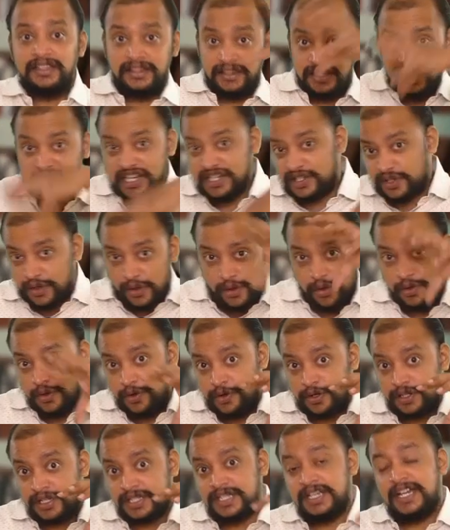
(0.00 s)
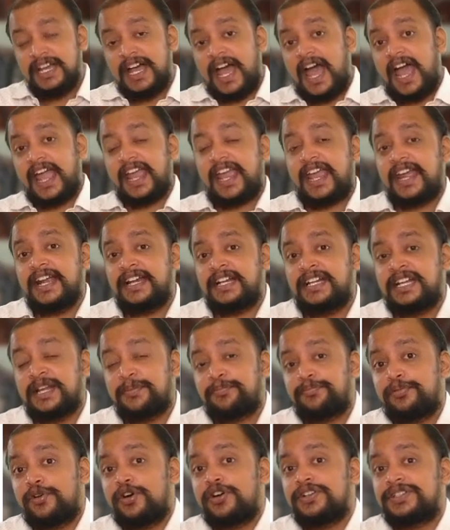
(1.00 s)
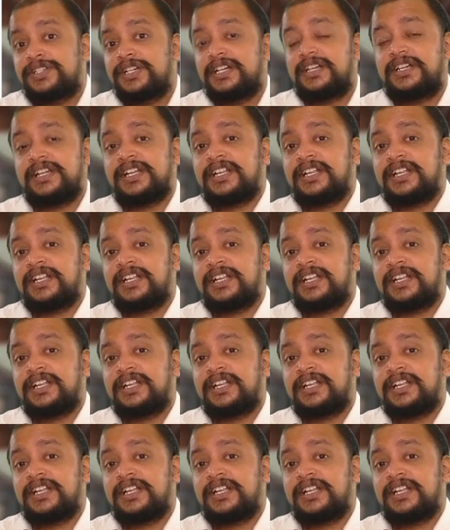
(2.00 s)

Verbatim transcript: These goods I can deposit